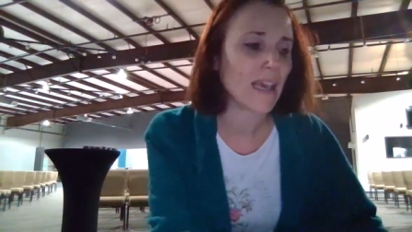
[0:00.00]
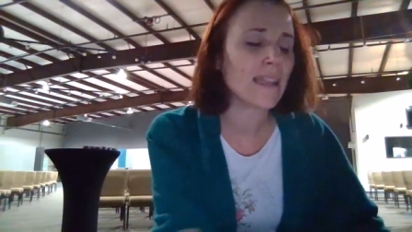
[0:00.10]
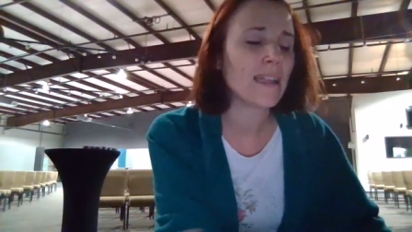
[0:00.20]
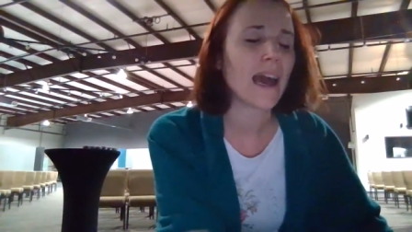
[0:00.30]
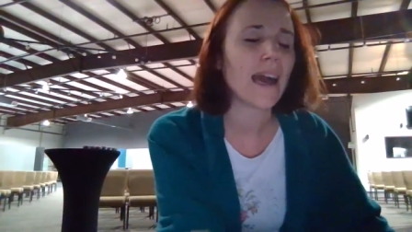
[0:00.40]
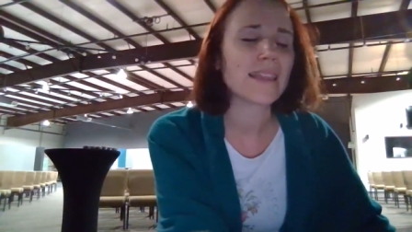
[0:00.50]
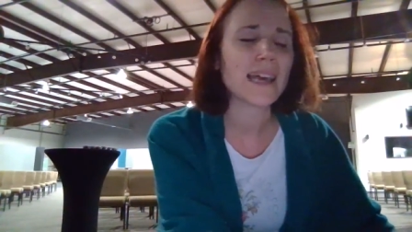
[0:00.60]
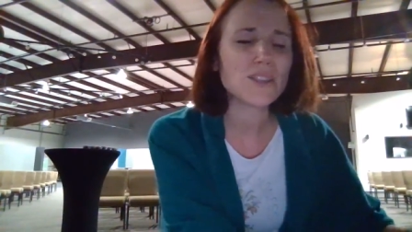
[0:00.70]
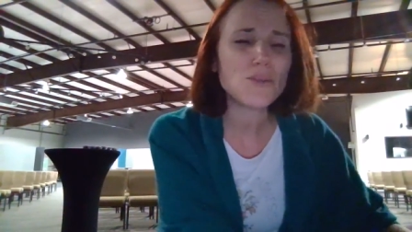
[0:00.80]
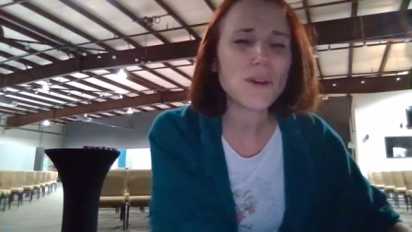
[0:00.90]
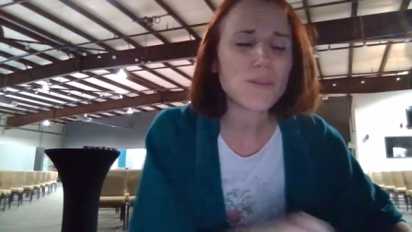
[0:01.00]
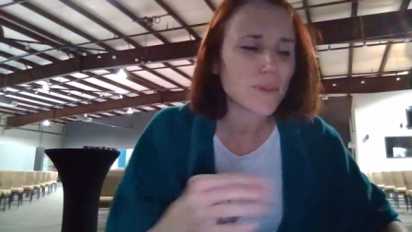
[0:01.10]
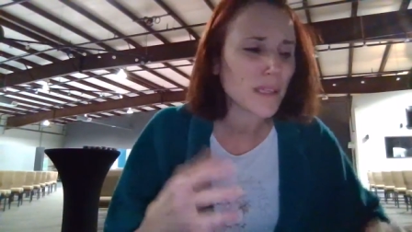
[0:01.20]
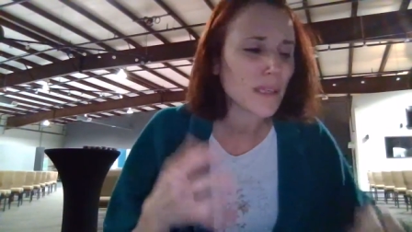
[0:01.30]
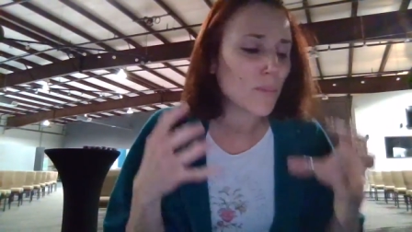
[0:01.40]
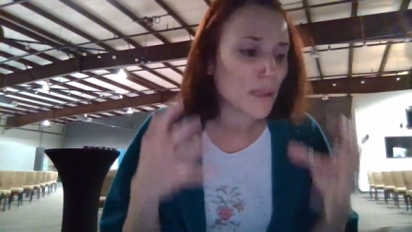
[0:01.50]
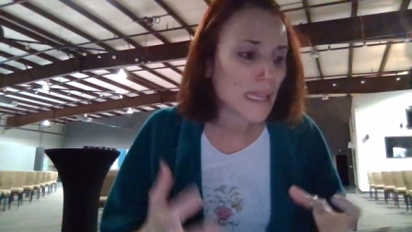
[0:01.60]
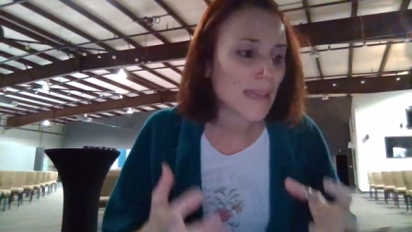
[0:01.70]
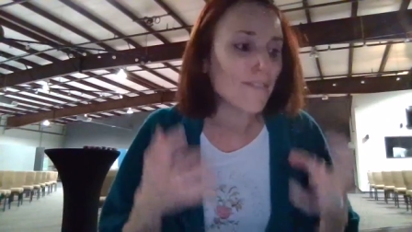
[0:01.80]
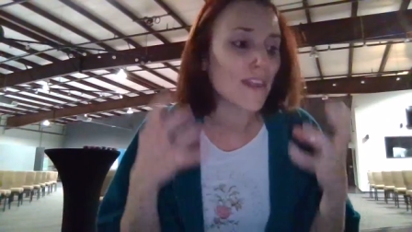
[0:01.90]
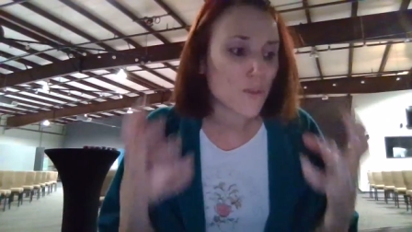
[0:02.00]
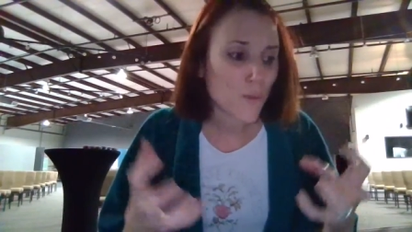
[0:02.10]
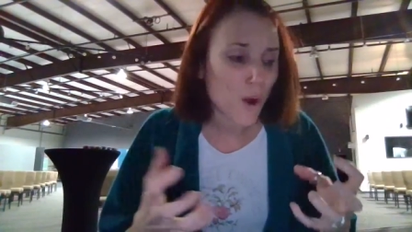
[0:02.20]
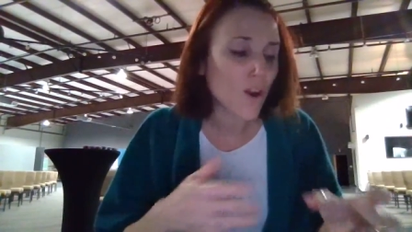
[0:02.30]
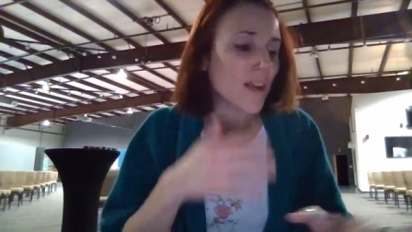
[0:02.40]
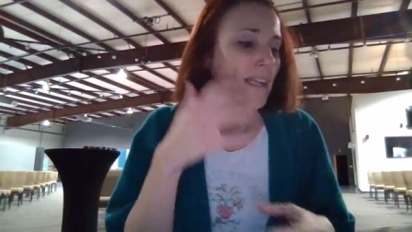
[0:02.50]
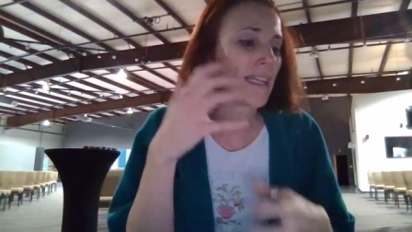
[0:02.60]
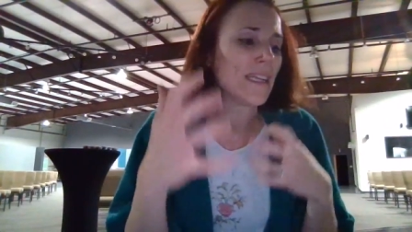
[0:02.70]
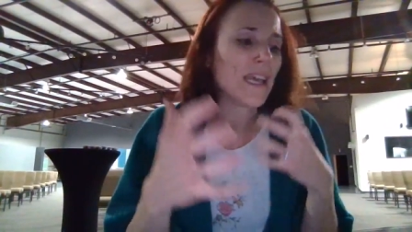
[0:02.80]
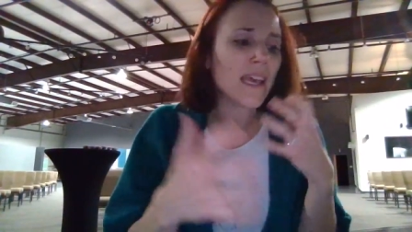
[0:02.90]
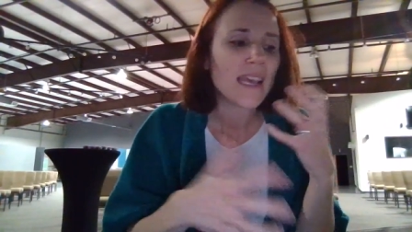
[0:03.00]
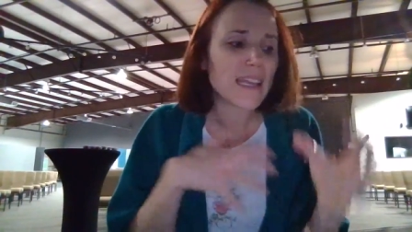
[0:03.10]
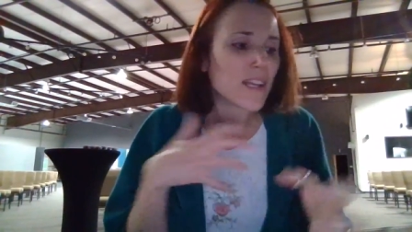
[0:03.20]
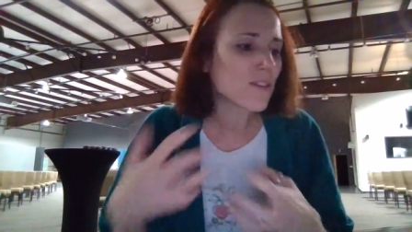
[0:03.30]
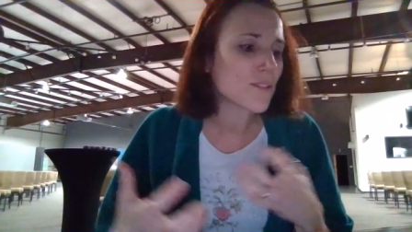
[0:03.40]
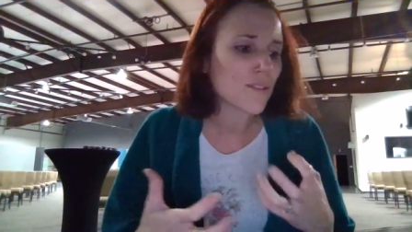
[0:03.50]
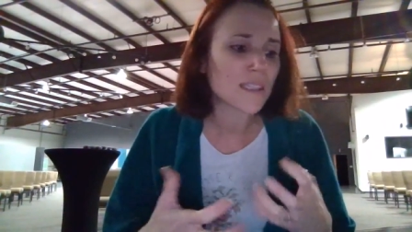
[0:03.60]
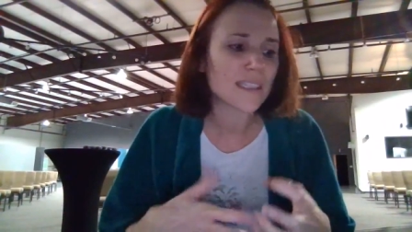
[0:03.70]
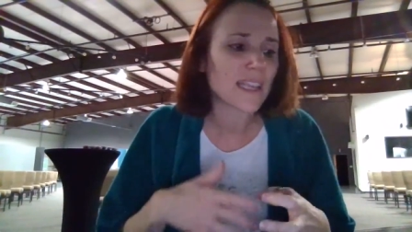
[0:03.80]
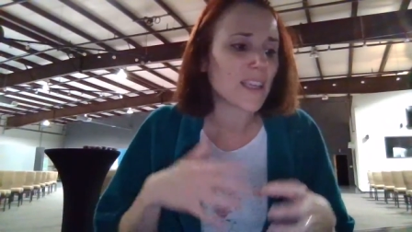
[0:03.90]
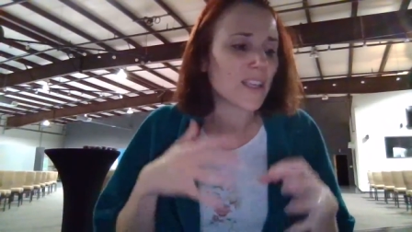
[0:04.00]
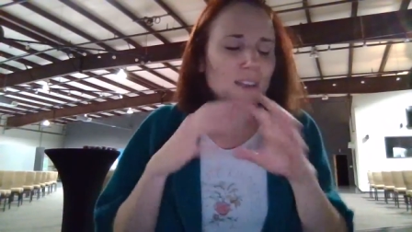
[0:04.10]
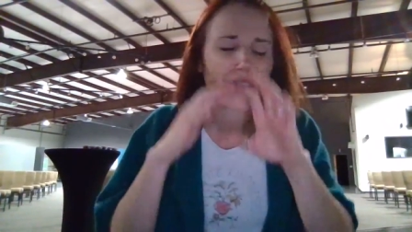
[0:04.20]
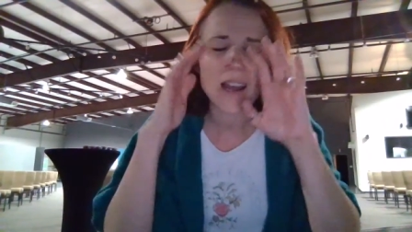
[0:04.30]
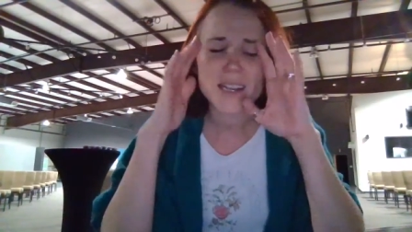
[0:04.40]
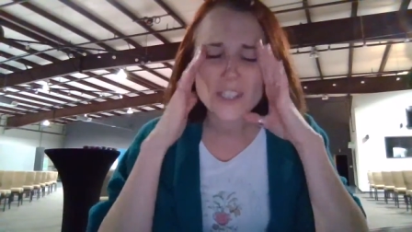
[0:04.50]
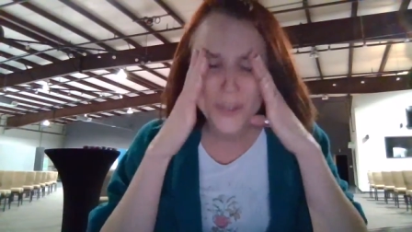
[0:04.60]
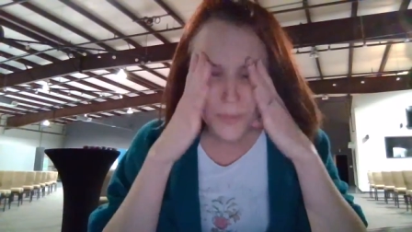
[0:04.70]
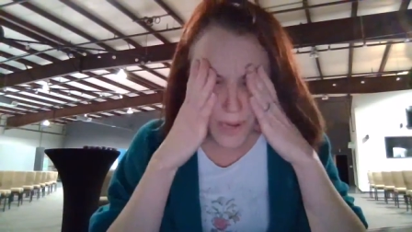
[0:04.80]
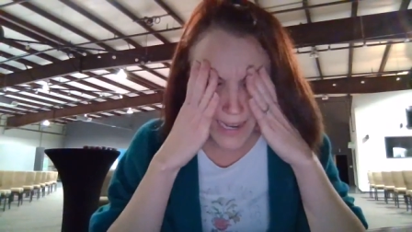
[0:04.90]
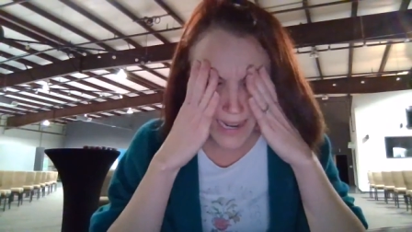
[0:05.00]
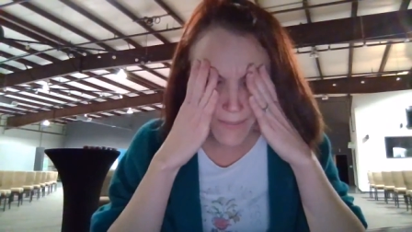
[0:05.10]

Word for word: And that's who I really believe that you are. And he he goes on to say, God, you know what?